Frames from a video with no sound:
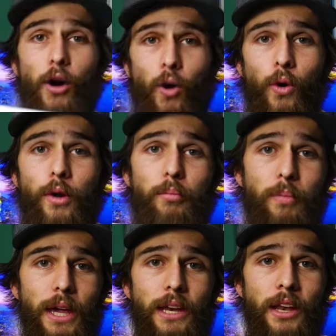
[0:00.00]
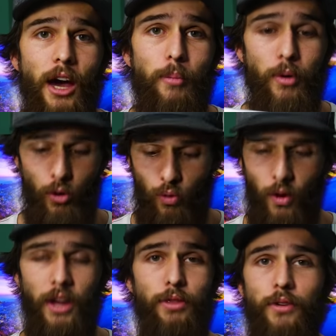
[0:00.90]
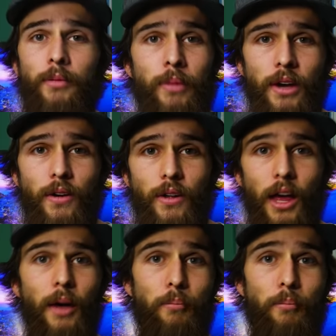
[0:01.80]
old beaten up, run through the mill,